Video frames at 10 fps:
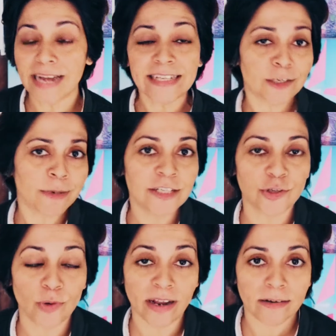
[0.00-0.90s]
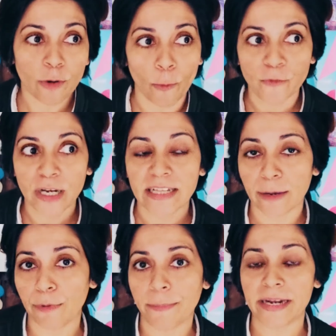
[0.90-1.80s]
nice to meet you, and hopefully
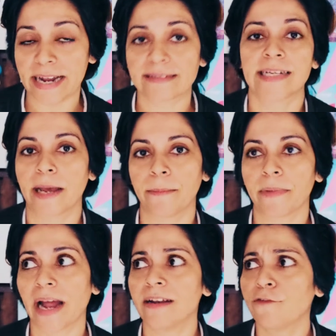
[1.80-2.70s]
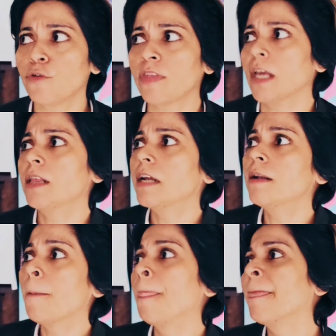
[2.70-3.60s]
there will be a next time. And if you think
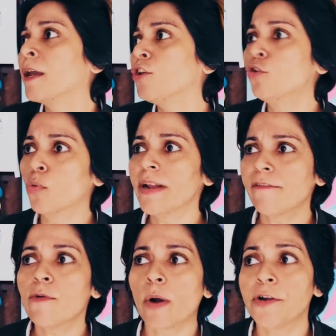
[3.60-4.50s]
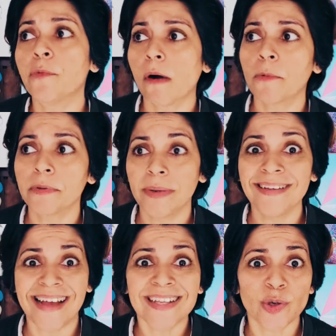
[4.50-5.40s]
that you don't ever want to work with
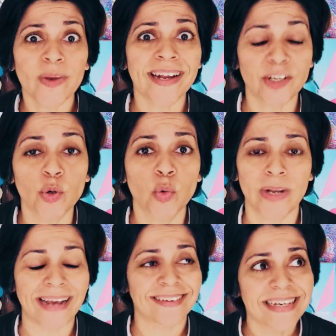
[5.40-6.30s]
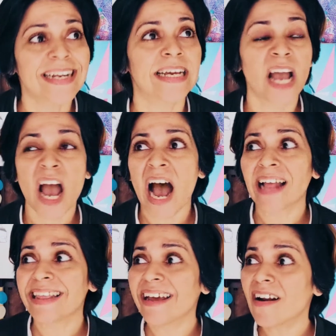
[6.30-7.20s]
me, that's okay too. Like, really,
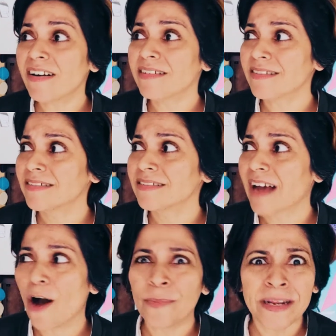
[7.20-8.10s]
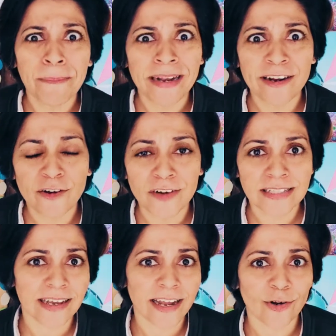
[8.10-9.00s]
there are how many billion of
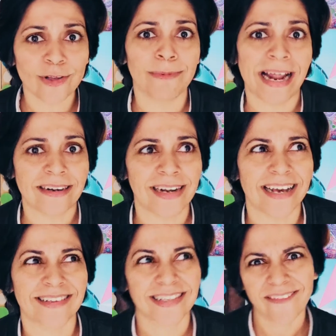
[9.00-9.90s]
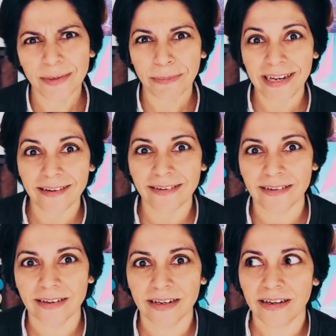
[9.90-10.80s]
us again on the planet? Like 7 billion?
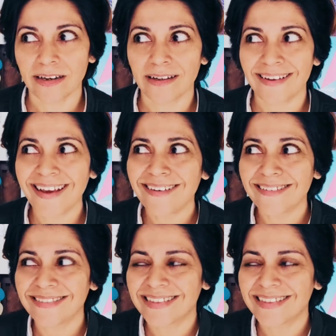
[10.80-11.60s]
Like,